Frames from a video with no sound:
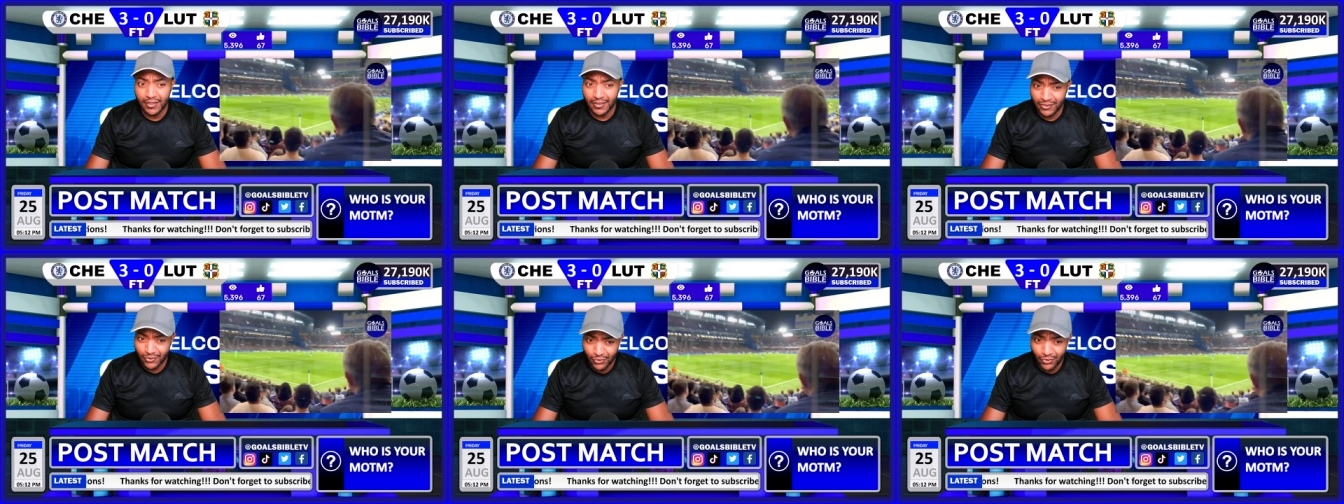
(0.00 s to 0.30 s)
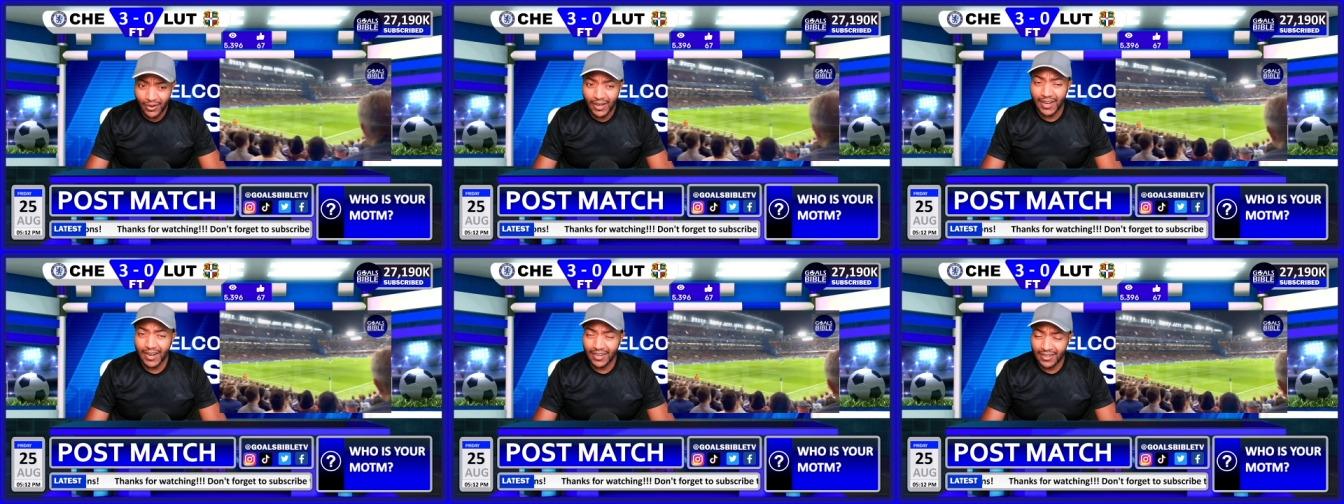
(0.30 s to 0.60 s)
They
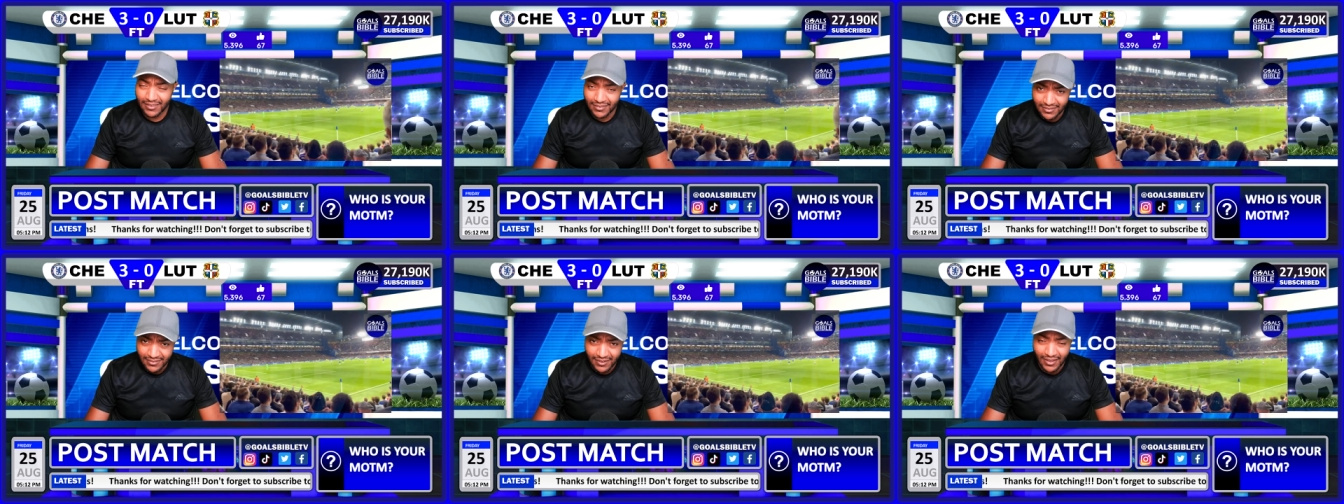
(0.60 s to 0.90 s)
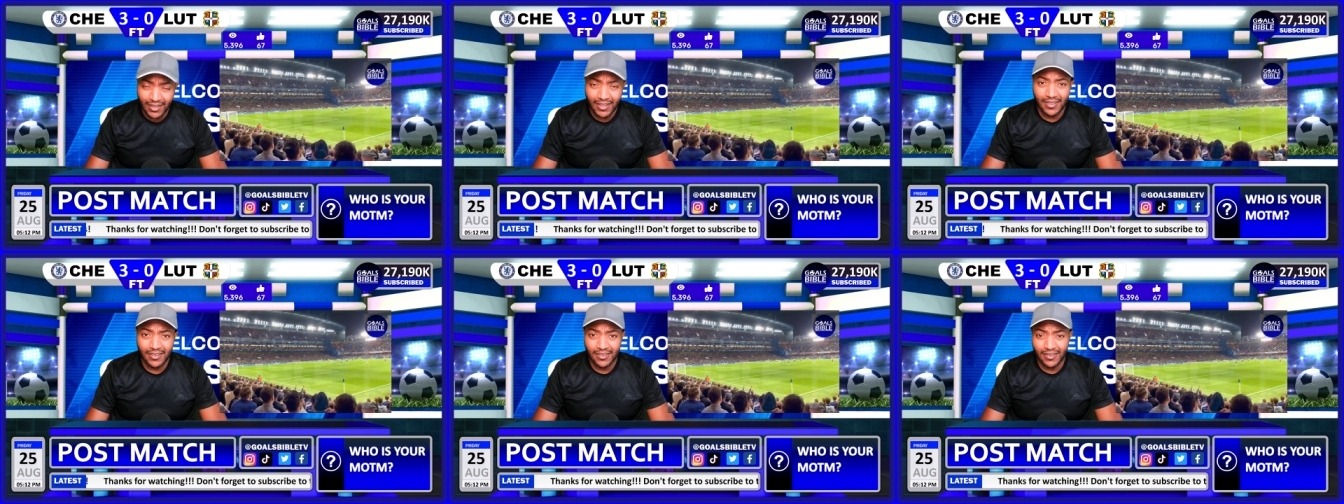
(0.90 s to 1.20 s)
try to
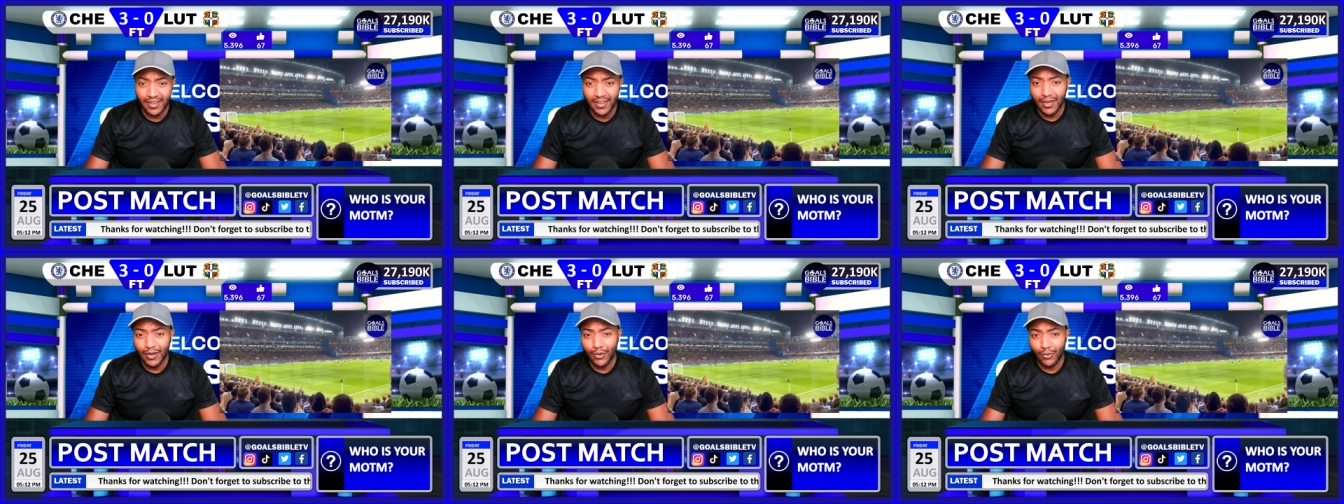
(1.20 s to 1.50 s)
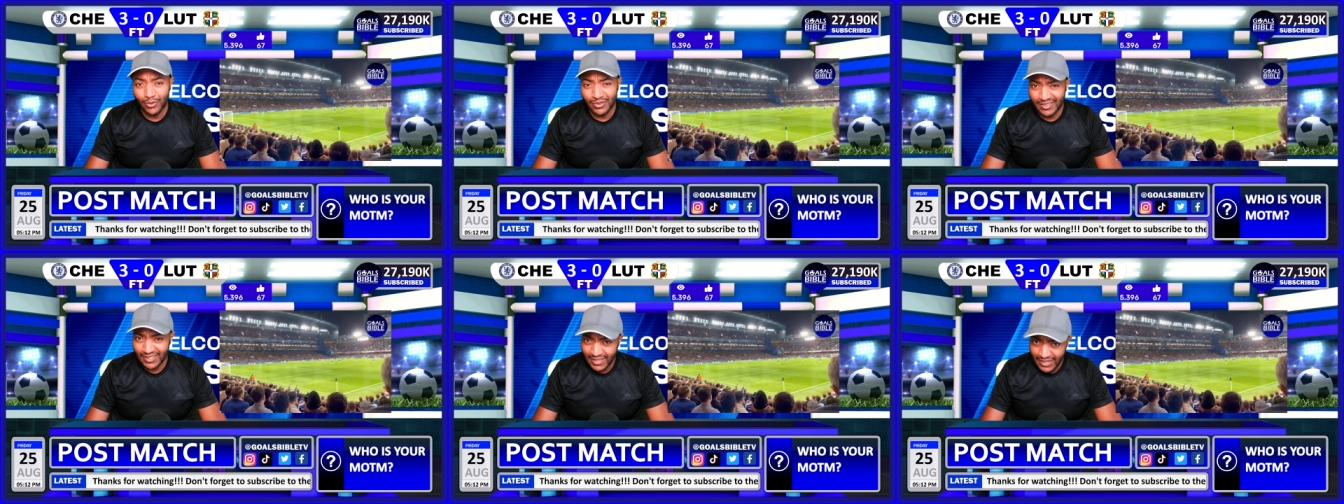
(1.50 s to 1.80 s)
contend
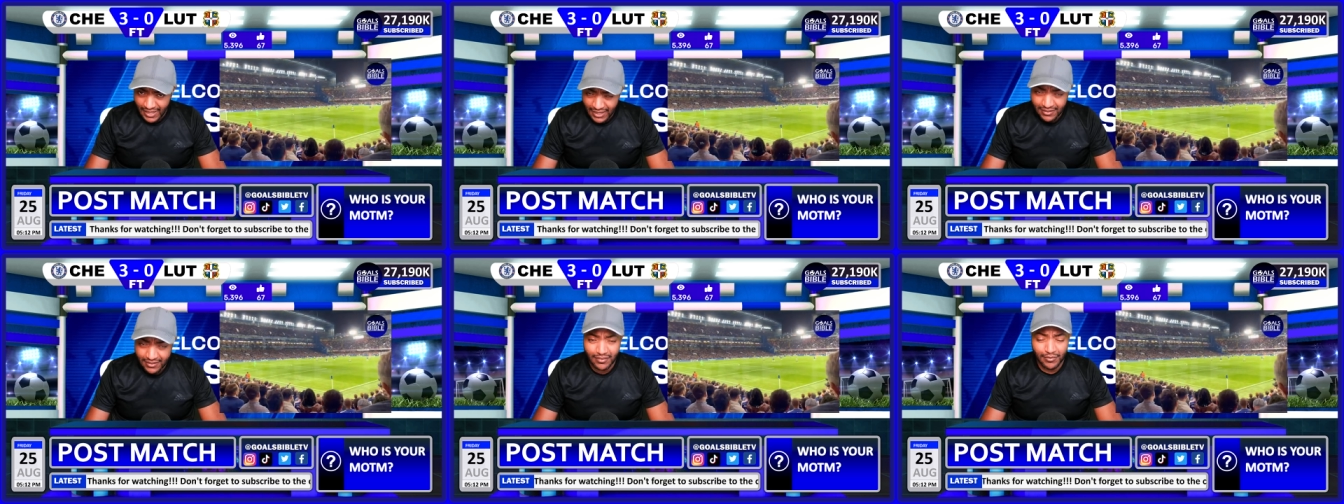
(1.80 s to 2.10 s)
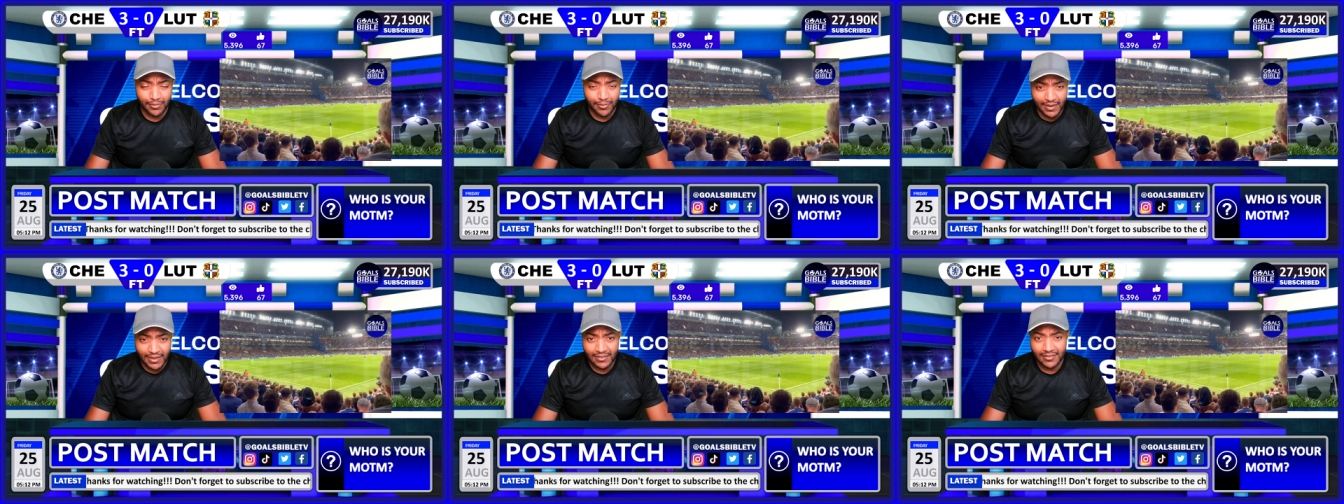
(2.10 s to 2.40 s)
with the
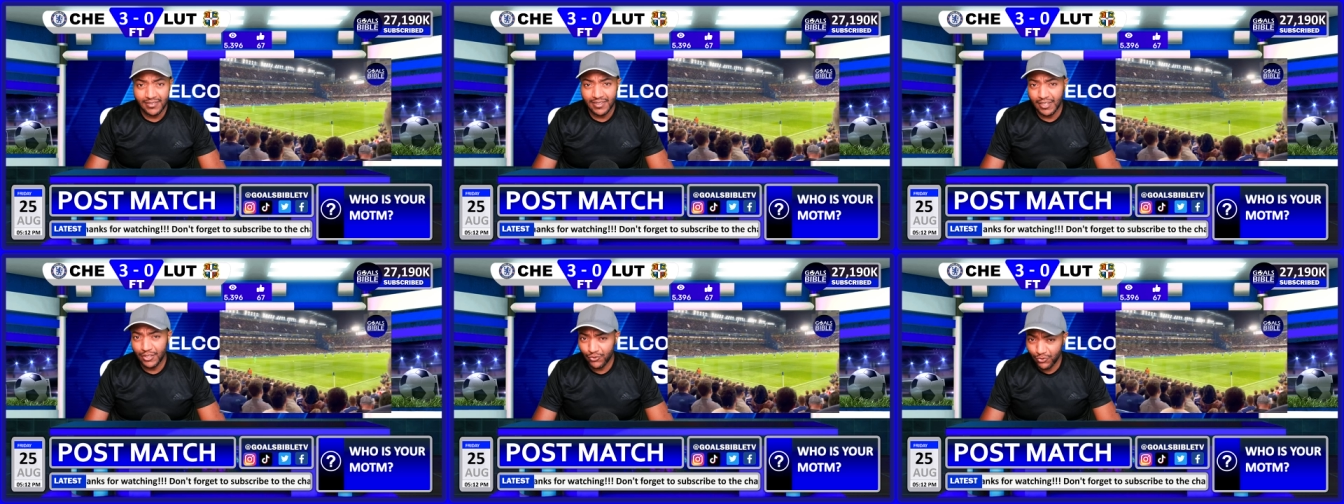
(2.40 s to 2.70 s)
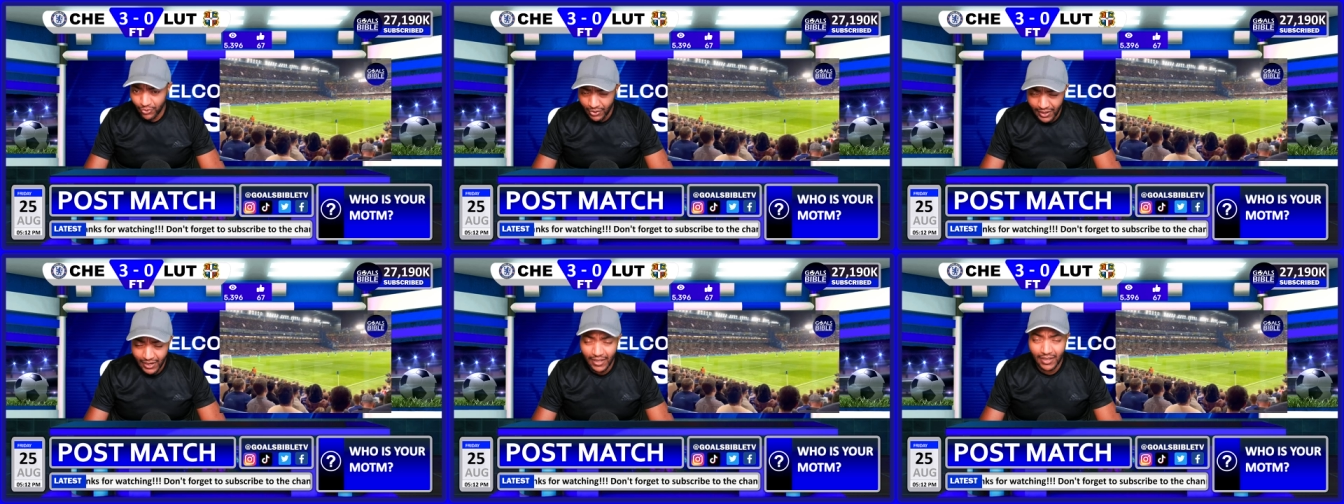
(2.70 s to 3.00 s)
likes of Man City,
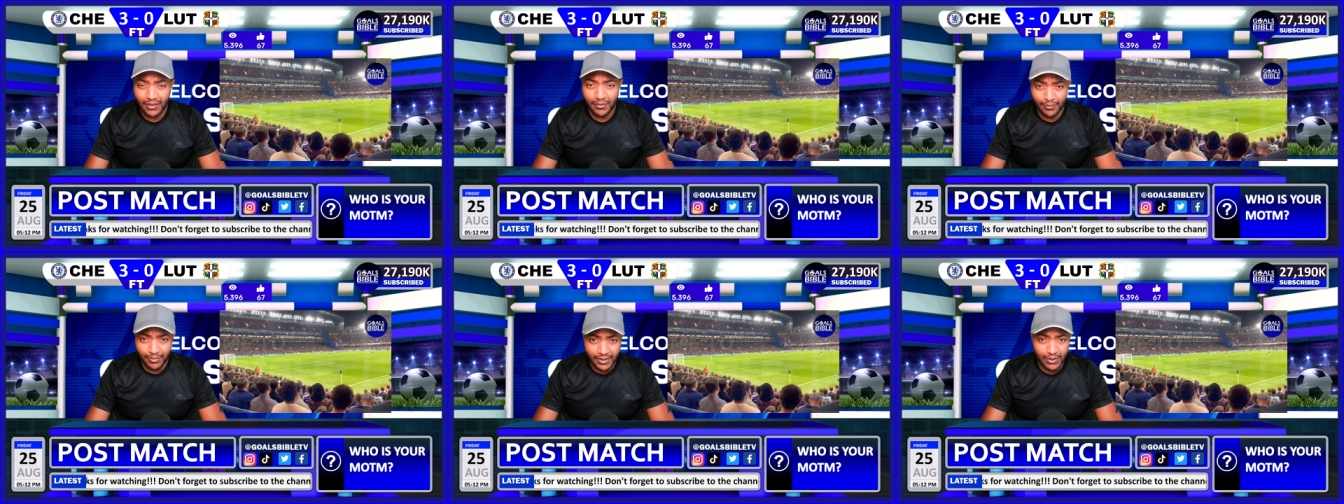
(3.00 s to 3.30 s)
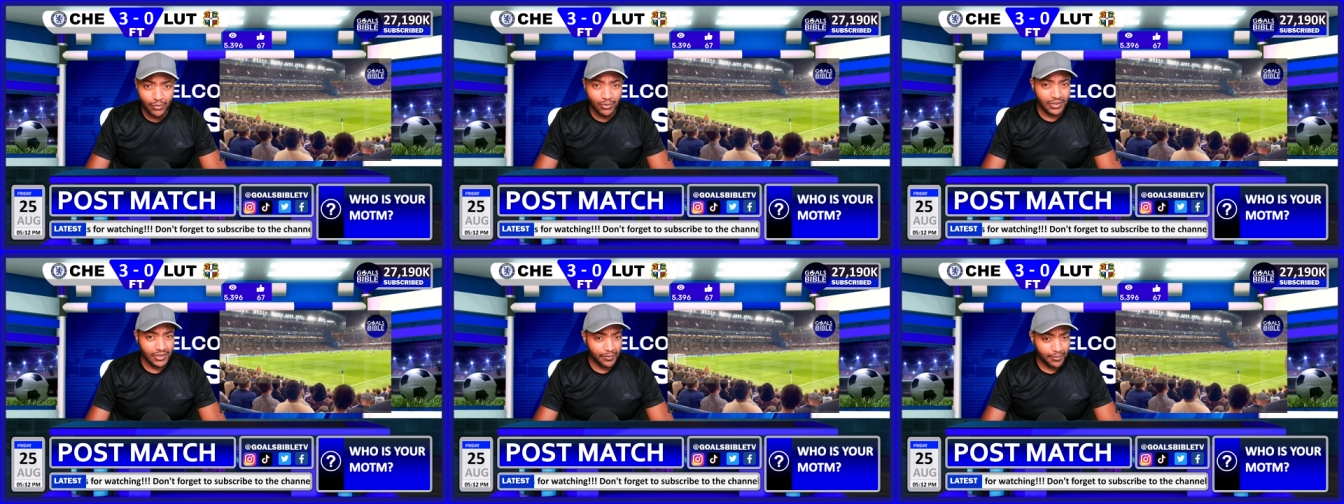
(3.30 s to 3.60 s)
try to
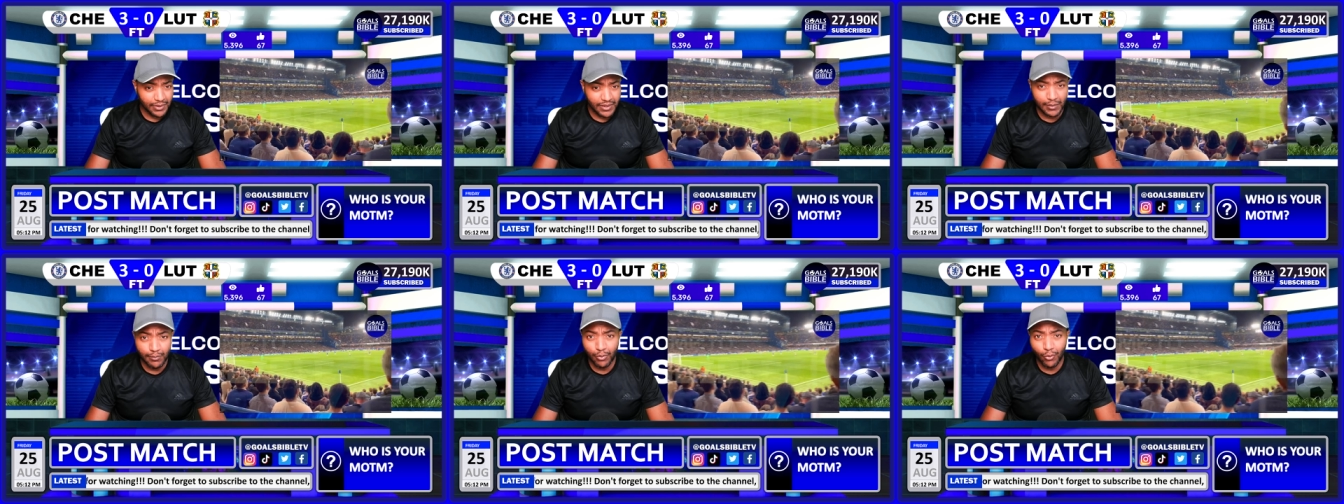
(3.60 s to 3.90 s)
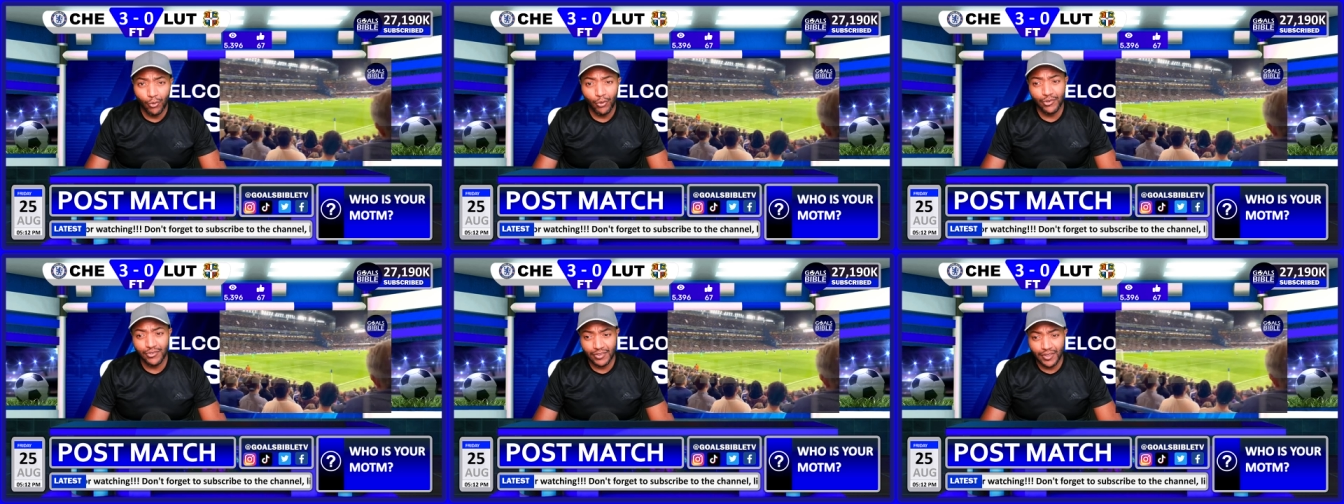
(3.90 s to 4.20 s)
compete with the big
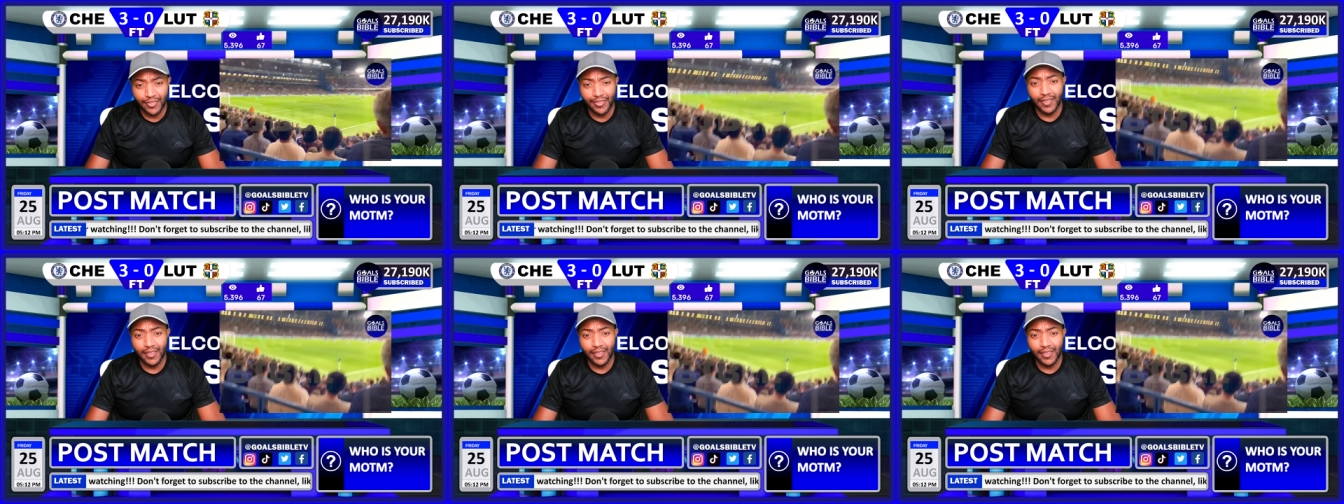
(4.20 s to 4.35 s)
boys.